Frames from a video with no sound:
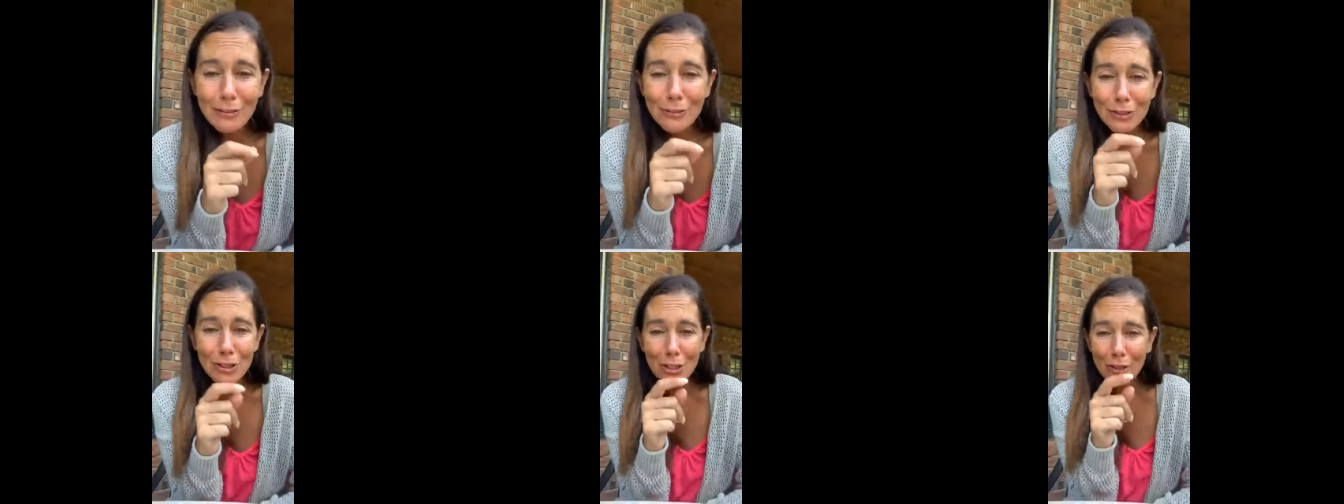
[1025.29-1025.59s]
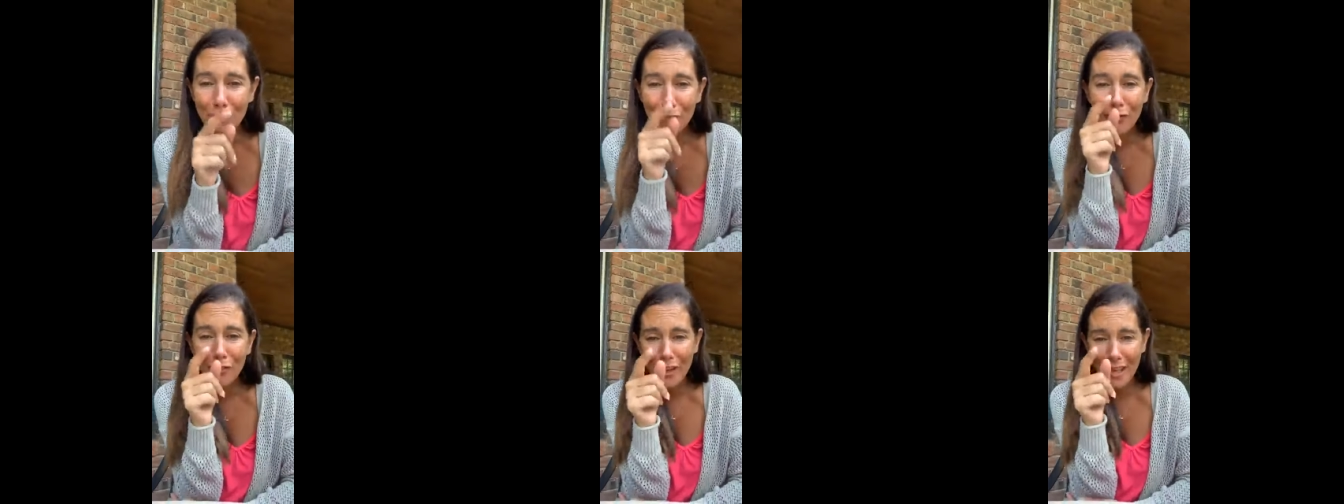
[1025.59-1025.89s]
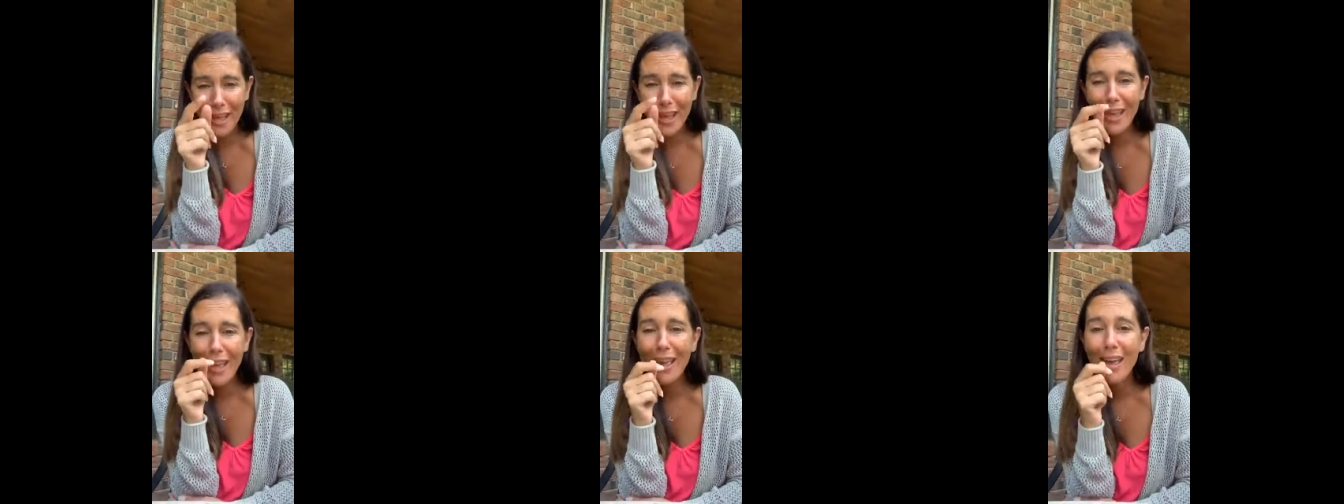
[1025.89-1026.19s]
life to
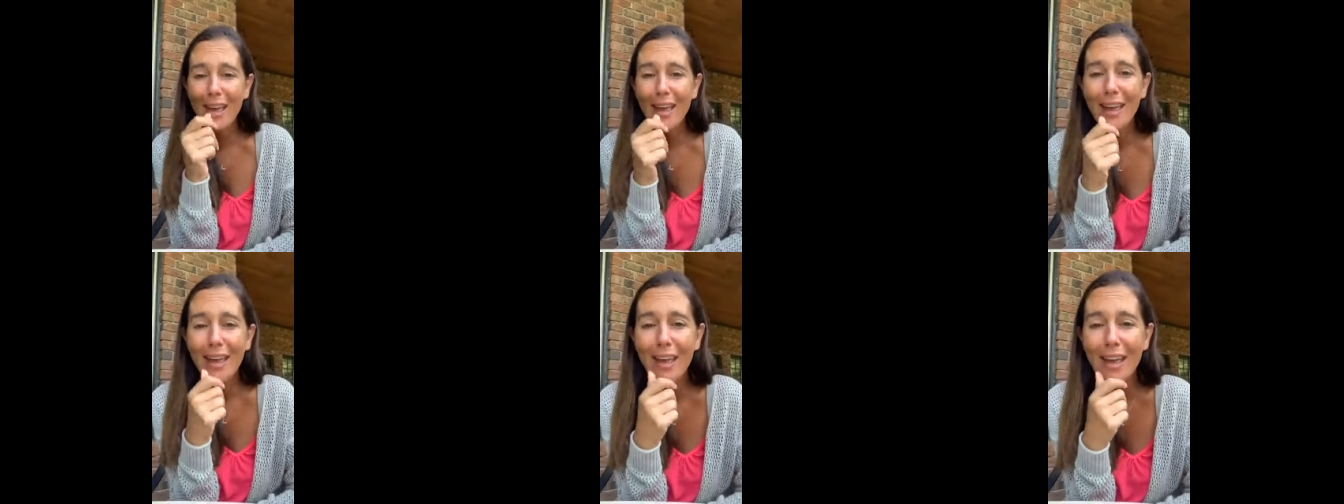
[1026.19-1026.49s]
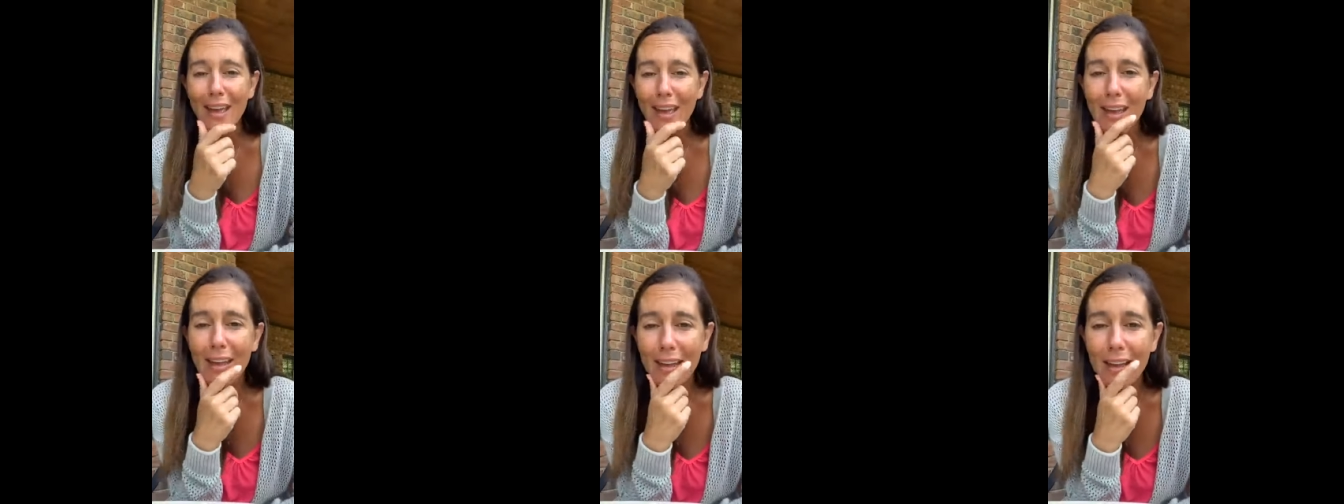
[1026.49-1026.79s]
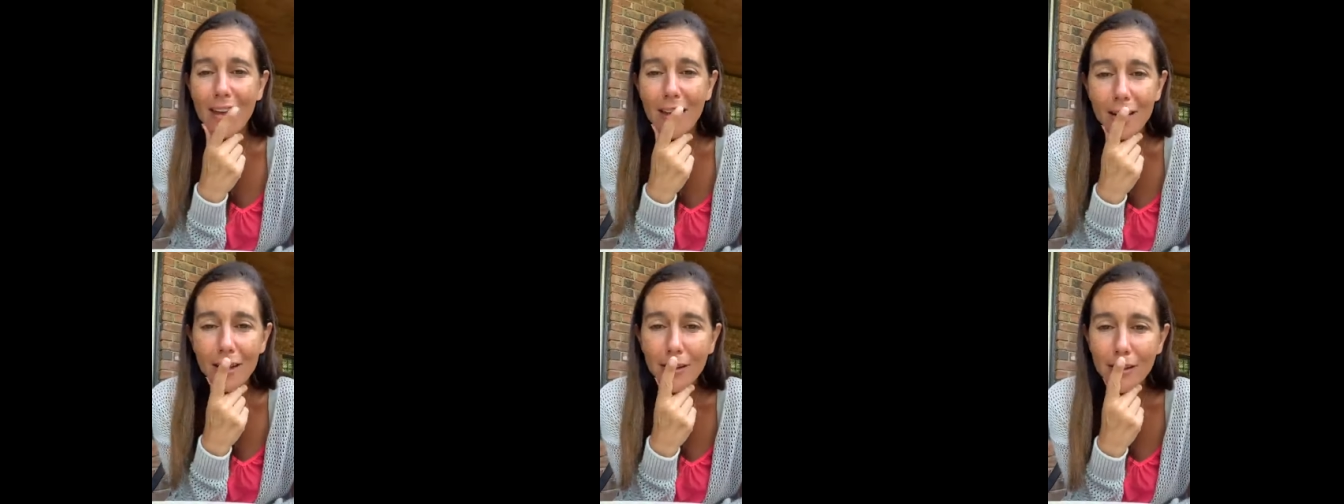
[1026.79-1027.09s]

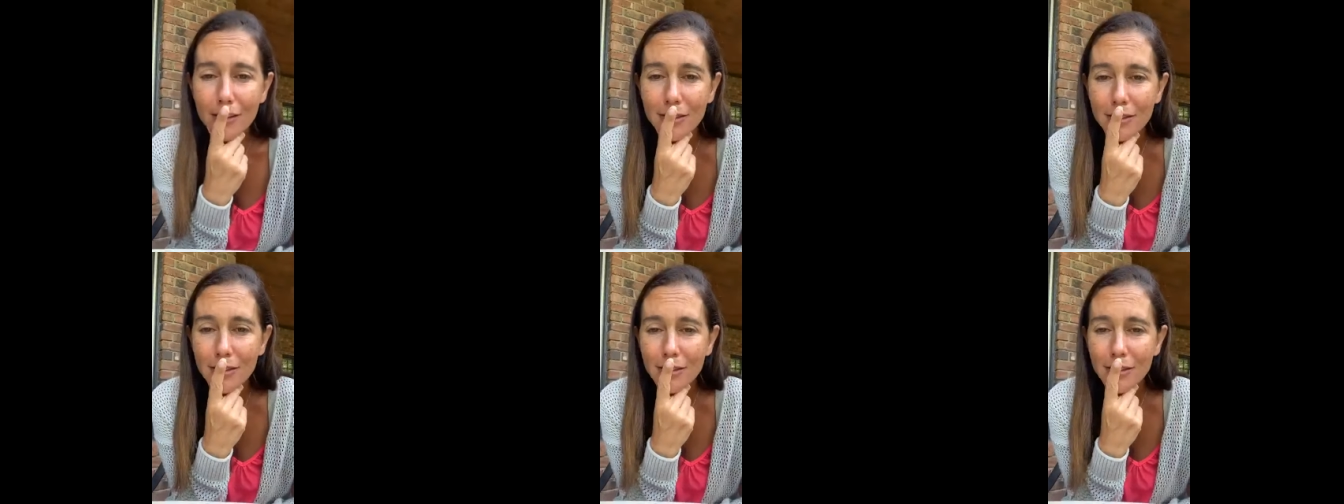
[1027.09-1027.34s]
feel